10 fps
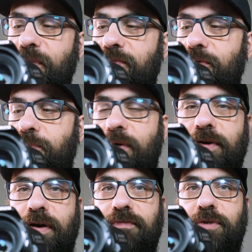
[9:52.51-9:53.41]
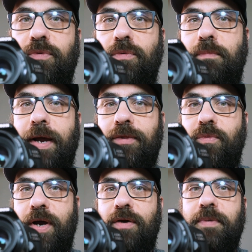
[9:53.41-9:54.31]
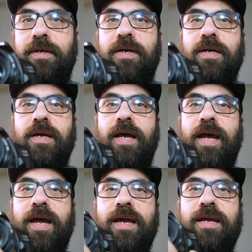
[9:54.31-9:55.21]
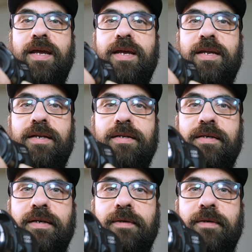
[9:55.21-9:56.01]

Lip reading: If you power it off, it will go back to wide open. And